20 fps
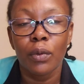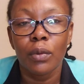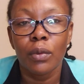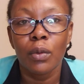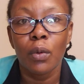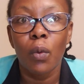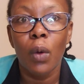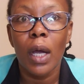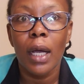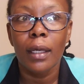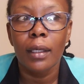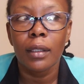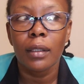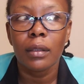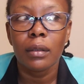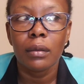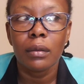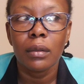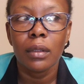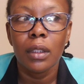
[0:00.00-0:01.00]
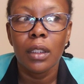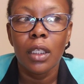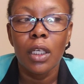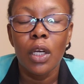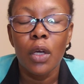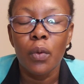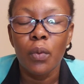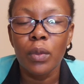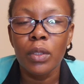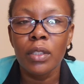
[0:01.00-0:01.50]
to work.
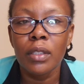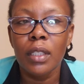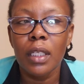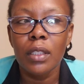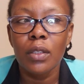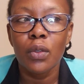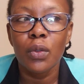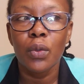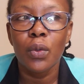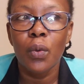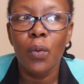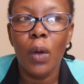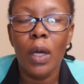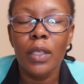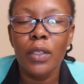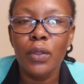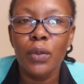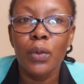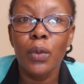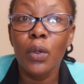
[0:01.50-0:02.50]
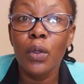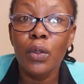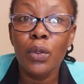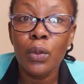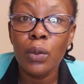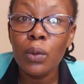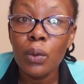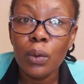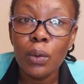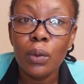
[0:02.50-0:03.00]
Which state do you want to go
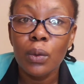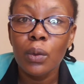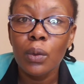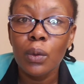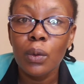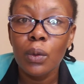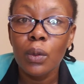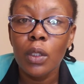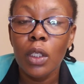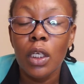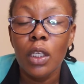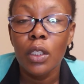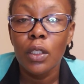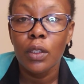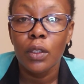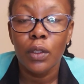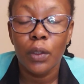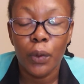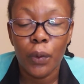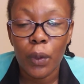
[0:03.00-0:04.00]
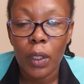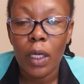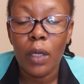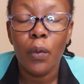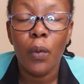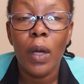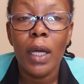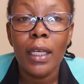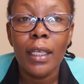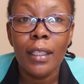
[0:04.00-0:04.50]
to so you
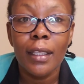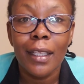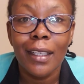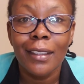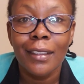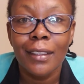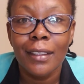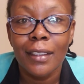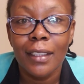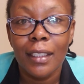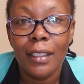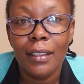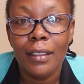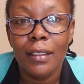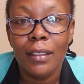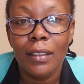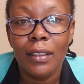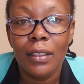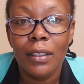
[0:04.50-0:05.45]
can work in that state?